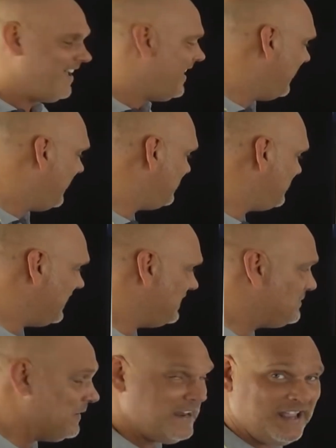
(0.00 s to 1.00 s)
It's
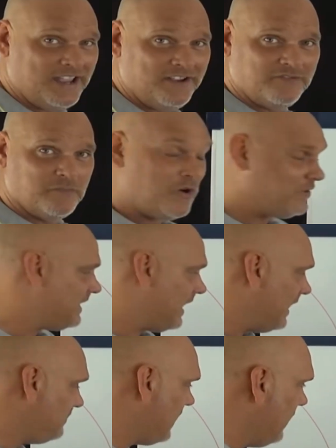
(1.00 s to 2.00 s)
been hit even more times.